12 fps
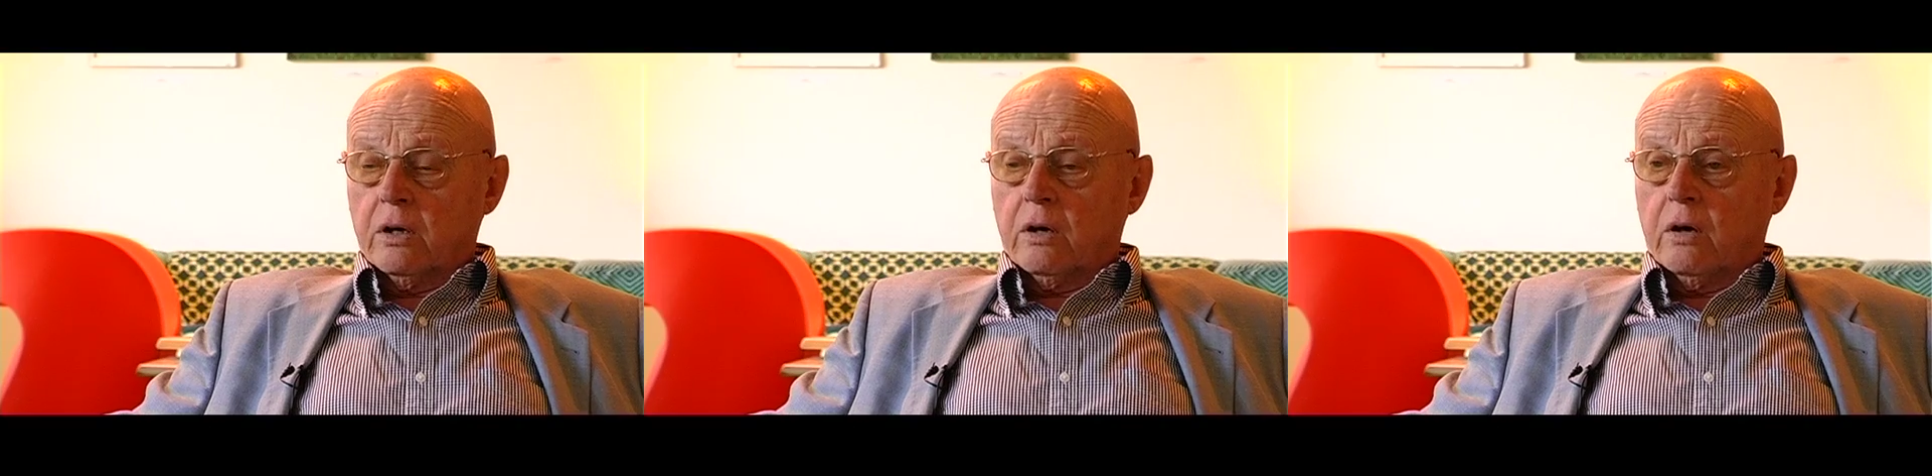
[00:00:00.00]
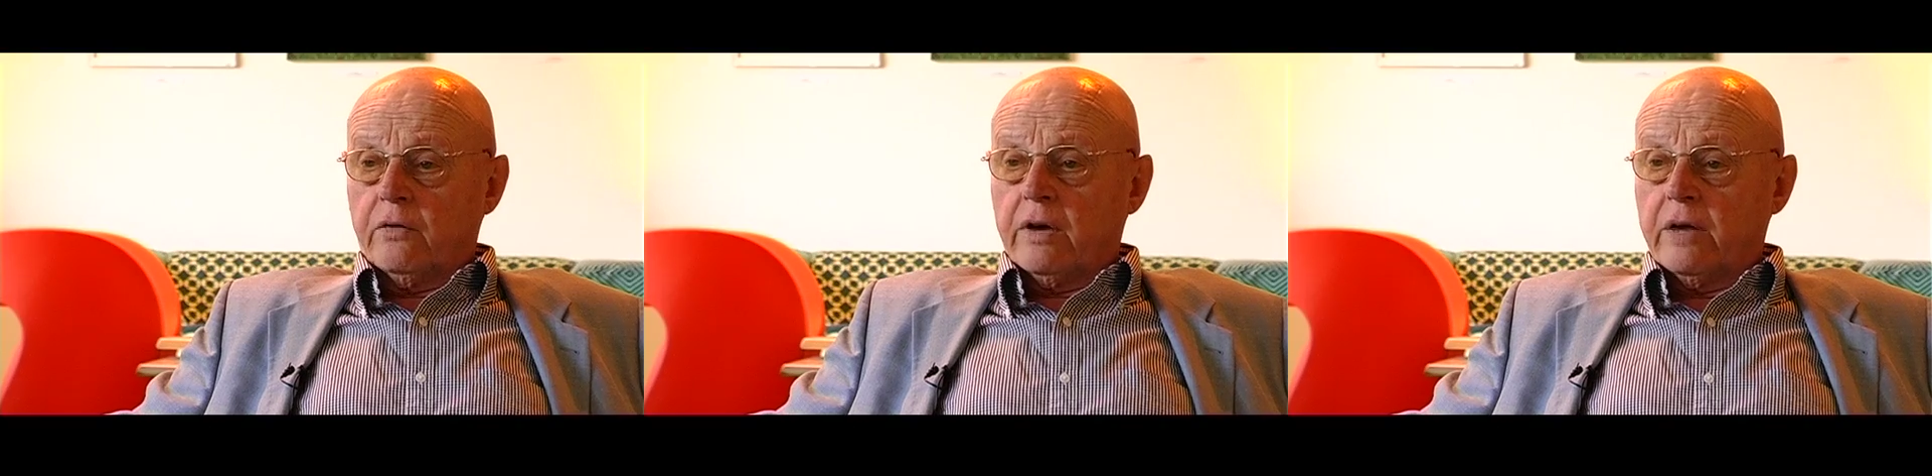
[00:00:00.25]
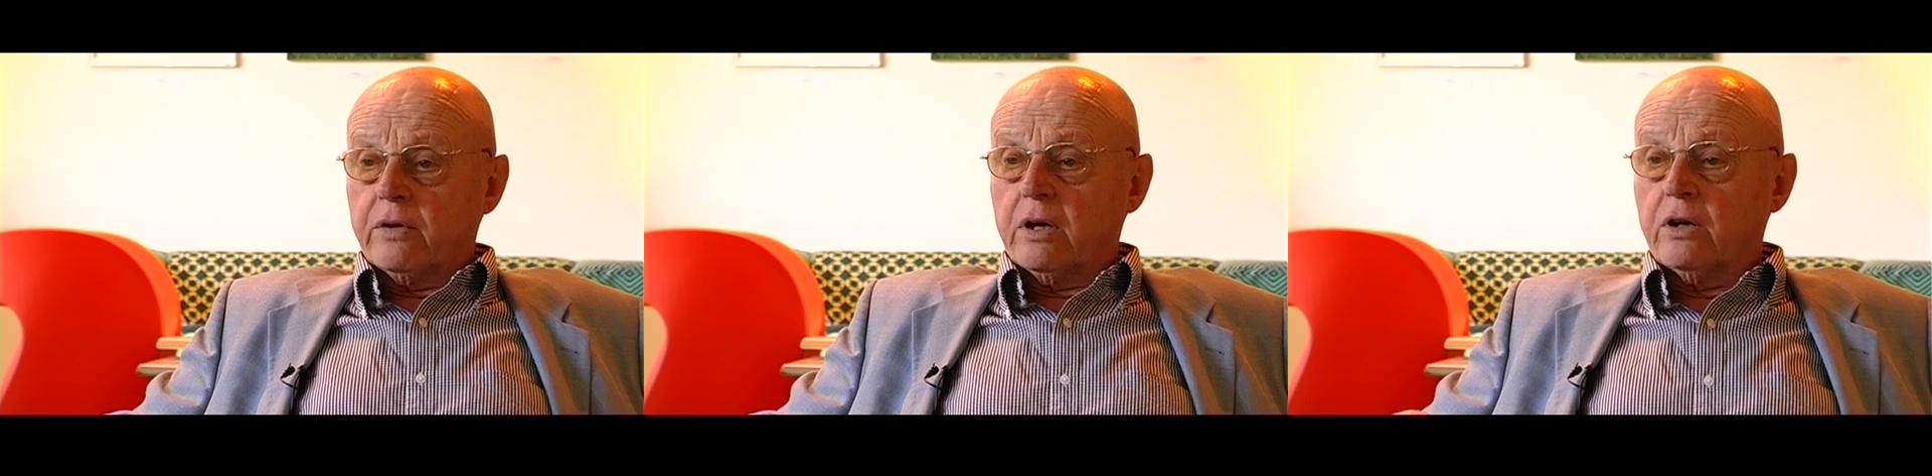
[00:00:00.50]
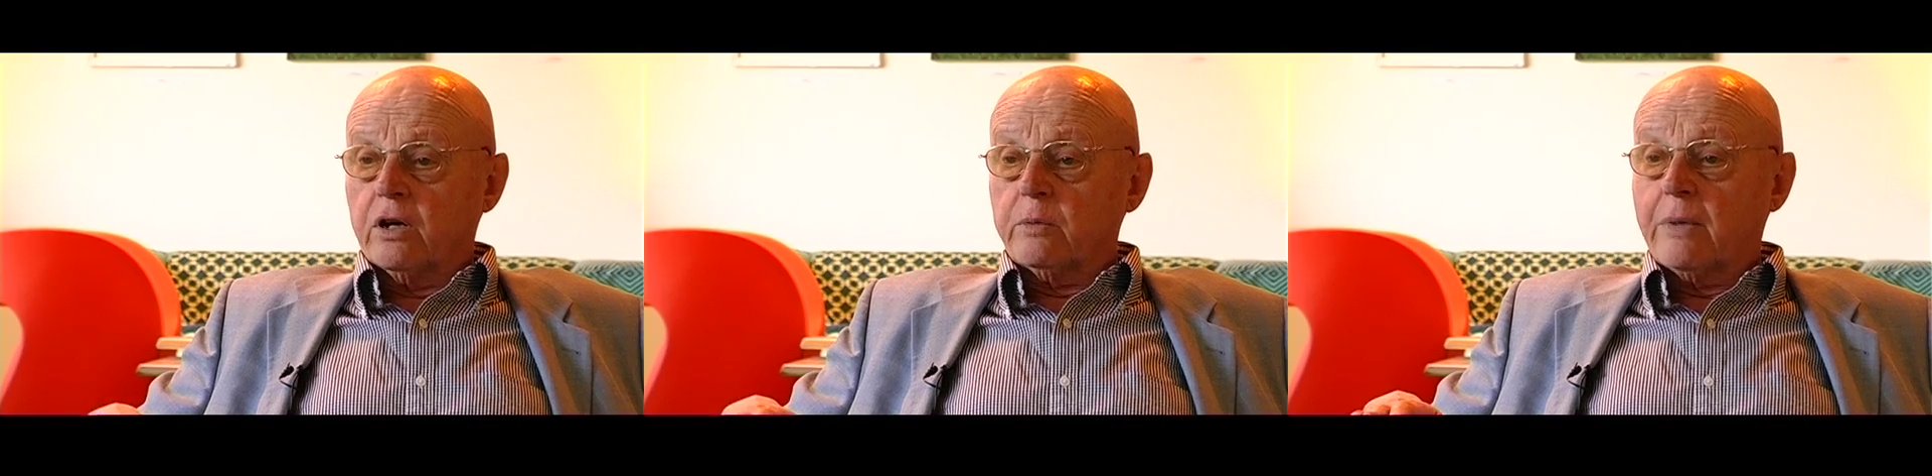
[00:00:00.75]
of having
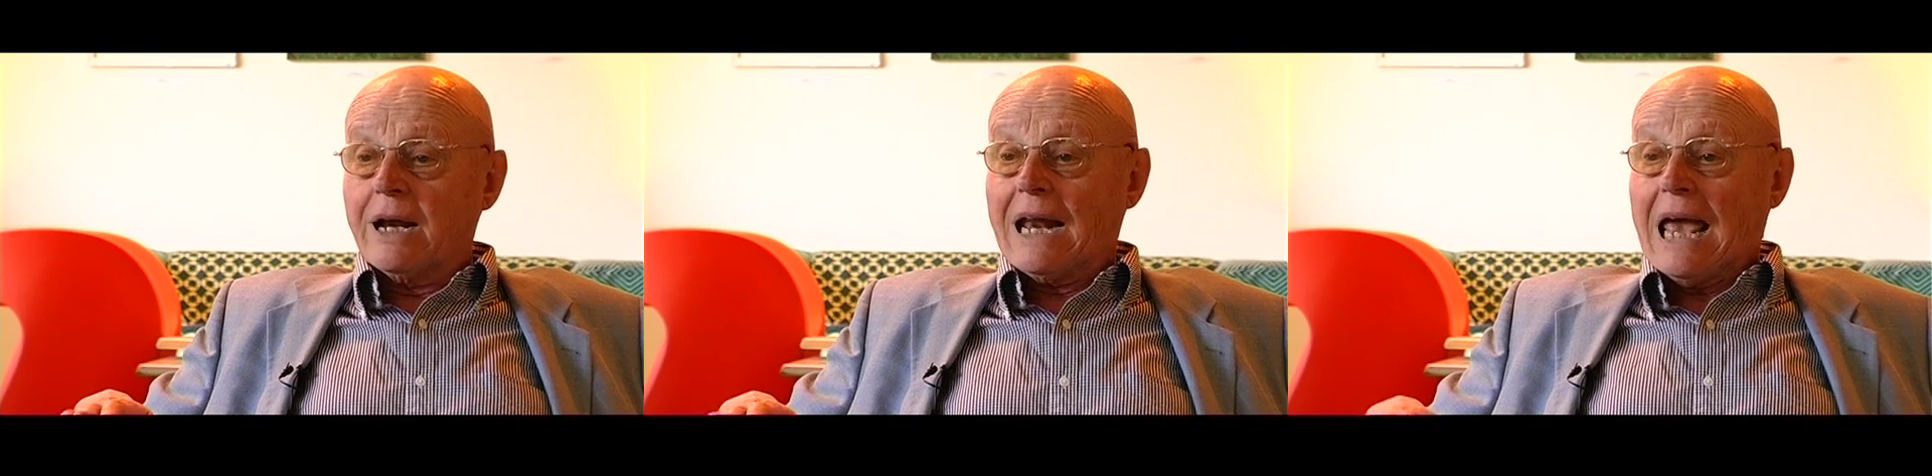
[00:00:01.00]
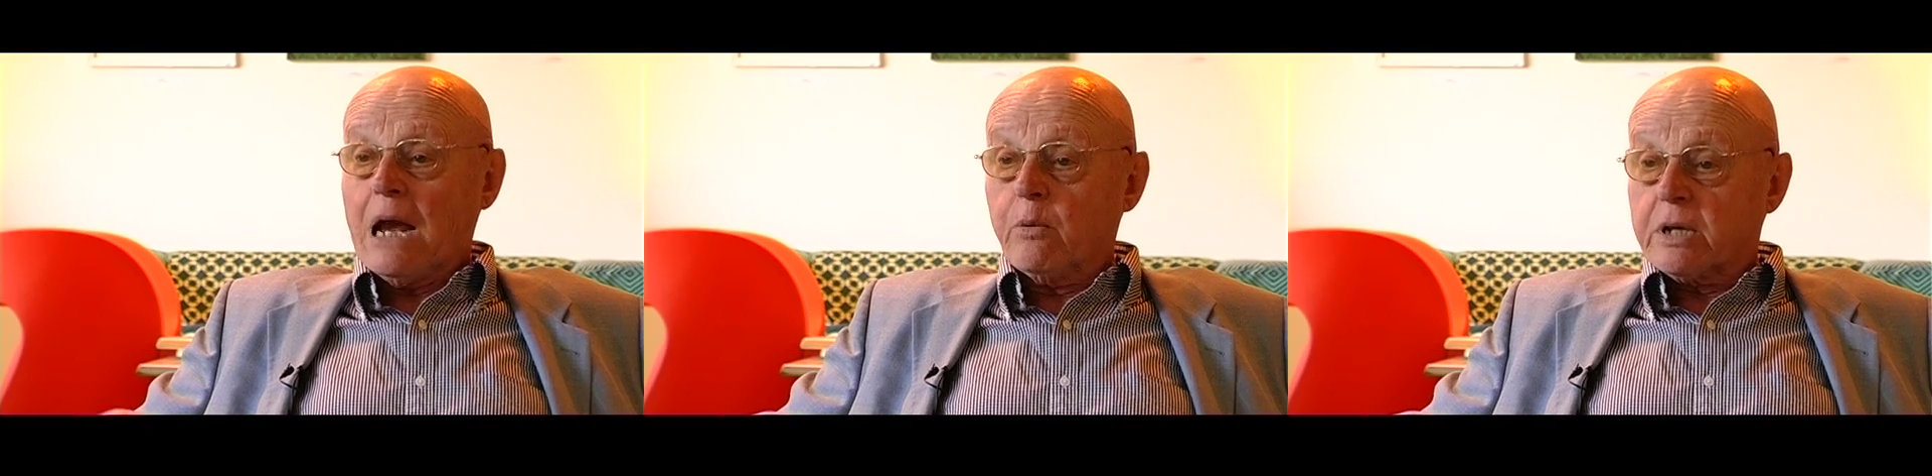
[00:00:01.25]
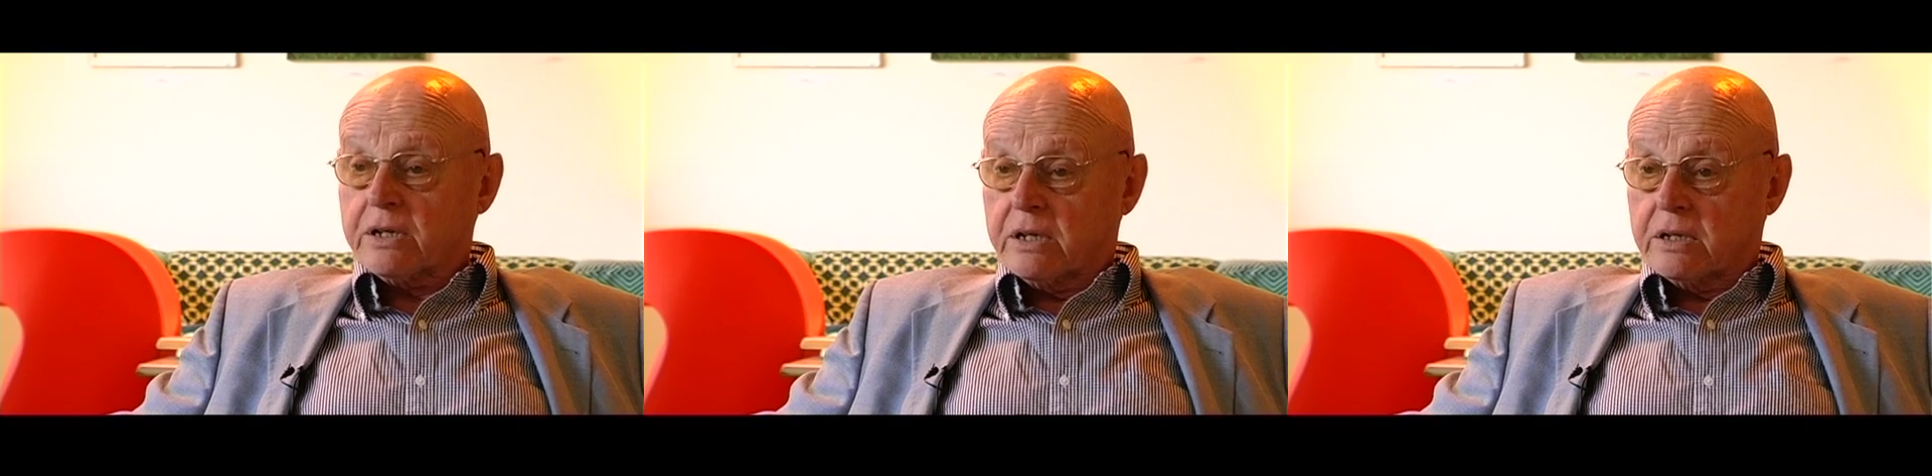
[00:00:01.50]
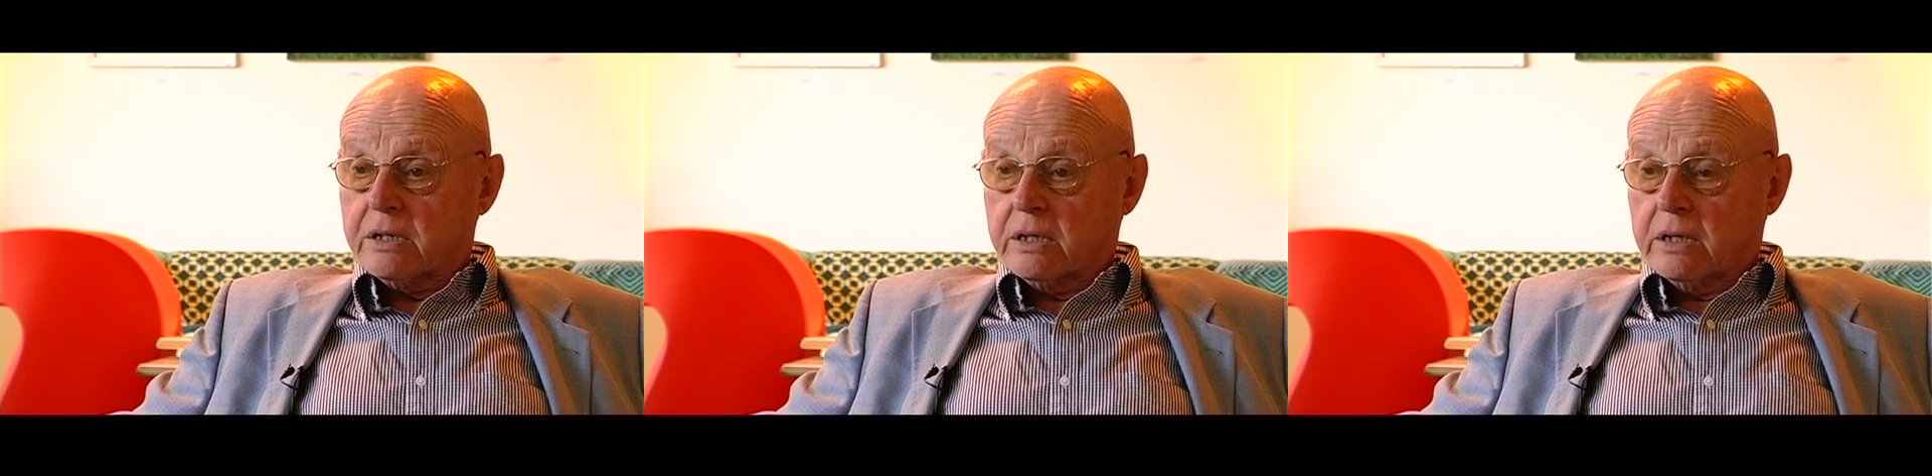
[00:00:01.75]
learned my
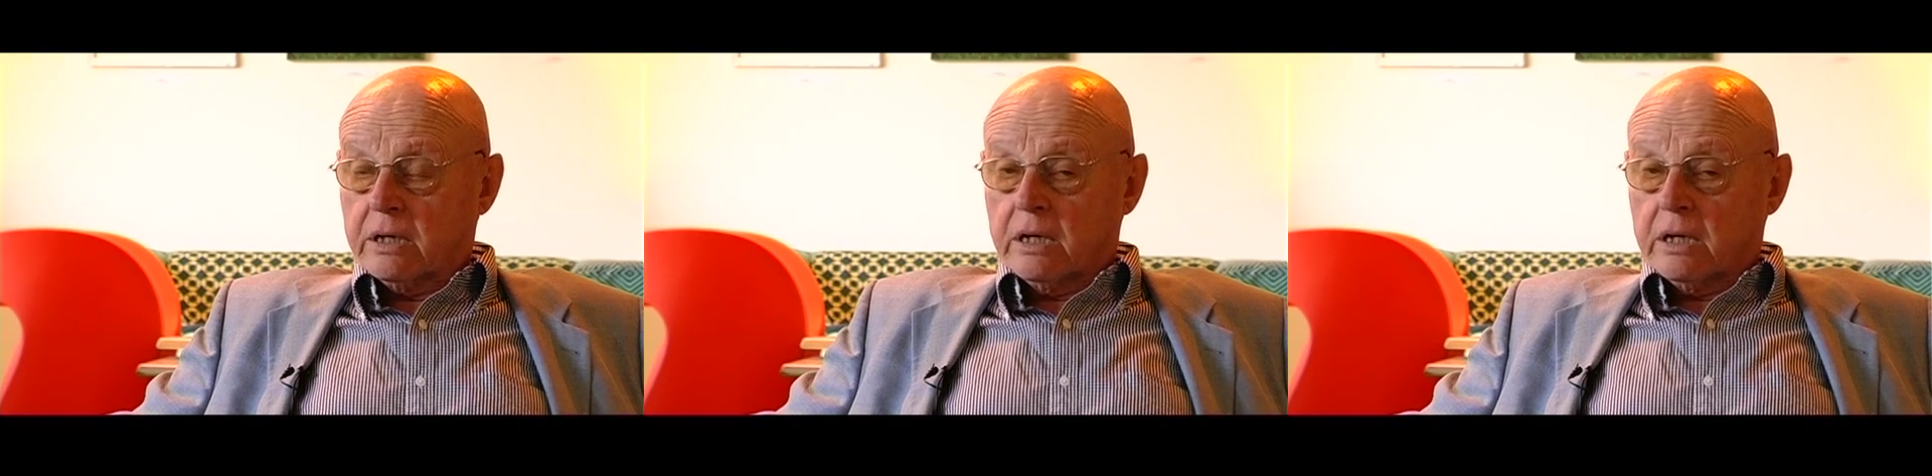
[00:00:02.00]
languages.